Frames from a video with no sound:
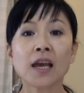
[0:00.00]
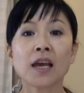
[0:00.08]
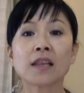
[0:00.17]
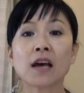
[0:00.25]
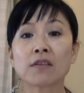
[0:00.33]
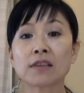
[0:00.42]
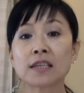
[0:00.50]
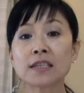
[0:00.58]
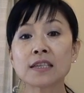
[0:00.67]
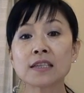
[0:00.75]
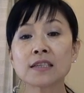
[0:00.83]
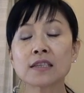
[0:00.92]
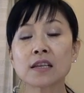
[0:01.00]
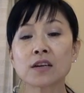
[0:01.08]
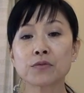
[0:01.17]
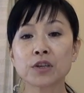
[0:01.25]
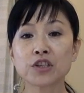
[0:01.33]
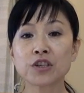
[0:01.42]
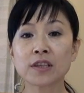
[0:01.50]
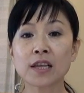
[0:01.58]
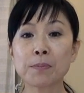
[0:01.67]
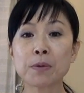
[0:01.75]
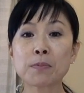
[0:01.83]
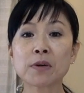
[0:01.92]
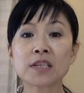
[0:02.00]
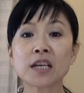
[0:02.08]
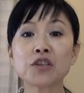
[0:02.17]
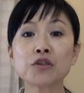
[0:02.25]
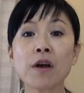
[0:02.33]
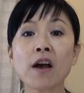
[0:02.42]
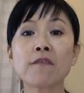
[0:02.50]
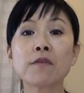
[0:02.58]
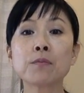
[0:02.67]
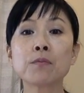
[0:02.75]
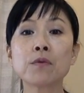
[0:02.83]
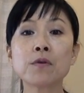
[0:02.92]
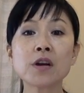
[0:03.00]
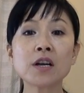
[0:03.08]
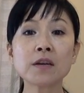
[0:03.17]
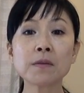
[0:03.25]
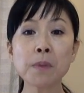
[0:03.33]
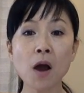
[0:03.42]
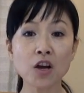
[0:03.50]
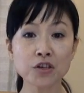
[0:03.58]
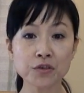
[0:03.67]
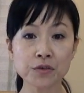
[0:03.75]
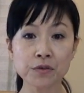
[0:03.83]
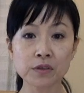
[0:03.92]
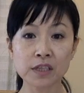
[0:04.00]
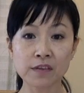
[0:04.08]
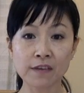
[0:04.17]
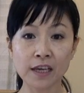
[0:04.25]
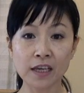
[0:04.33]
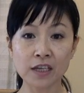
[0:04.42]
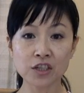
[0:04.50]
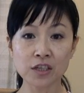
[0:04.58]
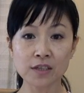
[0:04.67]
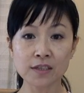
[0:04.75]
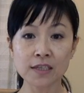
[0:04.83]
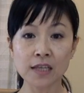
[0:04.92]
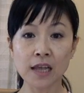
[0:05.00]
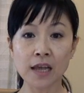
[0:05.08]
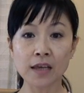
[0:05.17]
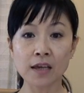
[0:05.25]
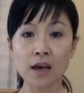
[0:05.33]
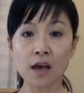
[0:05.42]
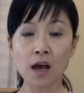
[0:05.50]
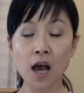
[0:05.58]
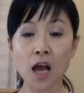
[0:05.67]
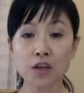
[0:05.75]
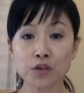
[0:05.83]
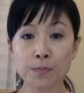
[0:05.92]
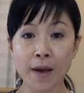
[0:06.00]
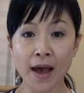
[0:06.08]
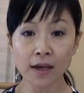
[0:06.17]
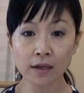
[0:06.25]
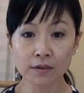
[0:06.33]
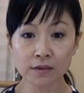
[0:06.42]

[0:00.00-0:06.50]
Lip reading: Now, this is the region that people tend to have more postural deviations like hunchback,